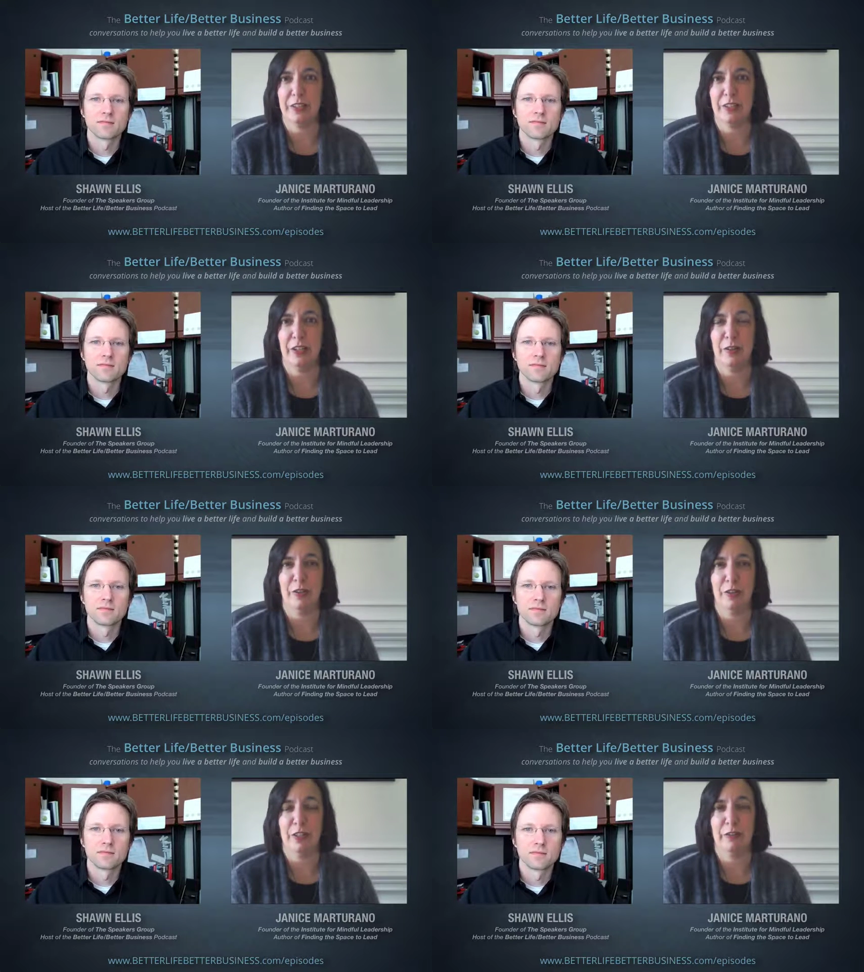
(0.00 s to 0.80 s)

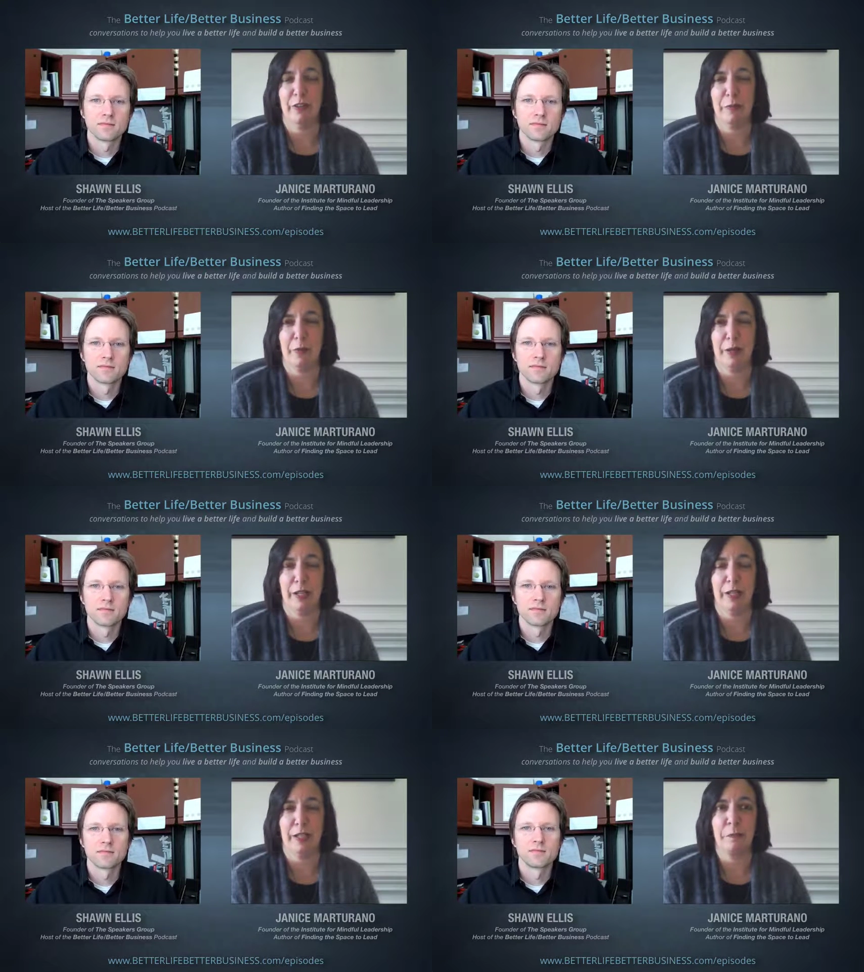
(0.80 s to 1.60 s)
Speaker 1: So early
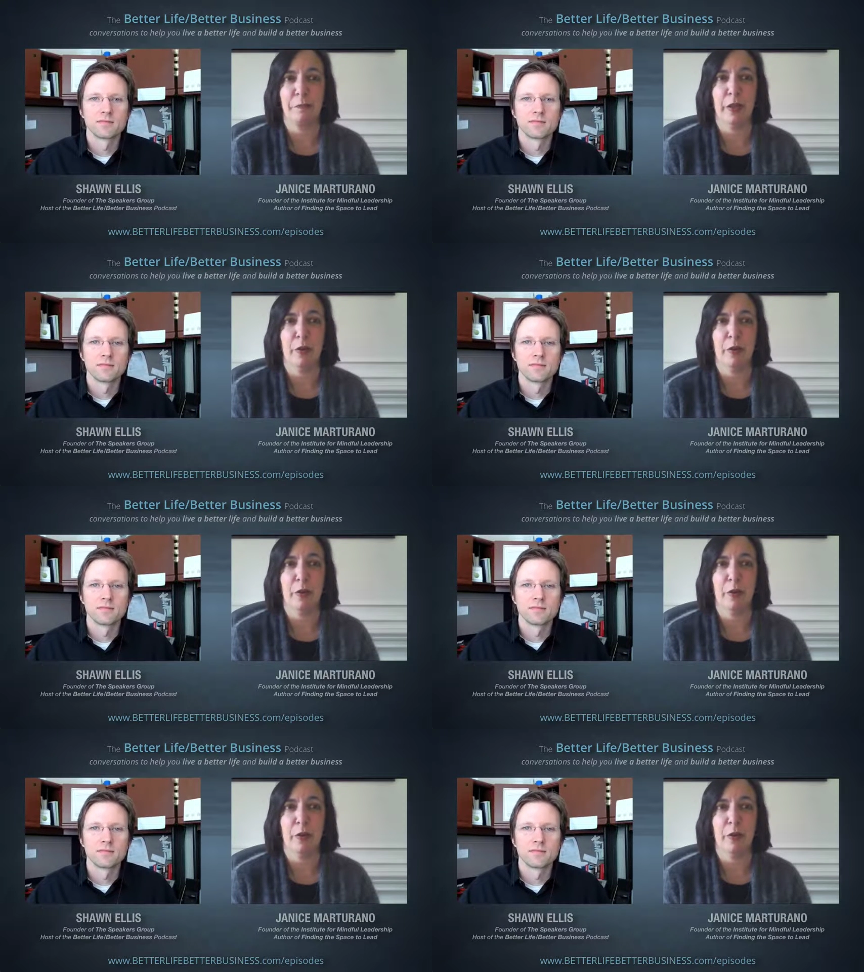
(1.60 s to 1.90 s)
February,